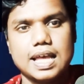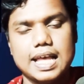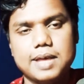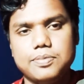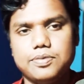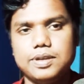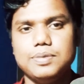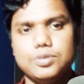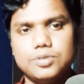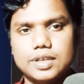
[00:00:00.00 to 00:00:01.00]
every
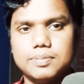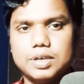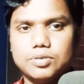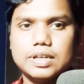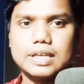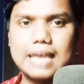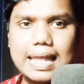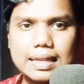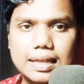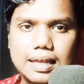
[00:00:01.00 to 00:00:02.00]
music unique,
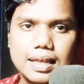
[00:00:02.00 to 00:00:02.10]
and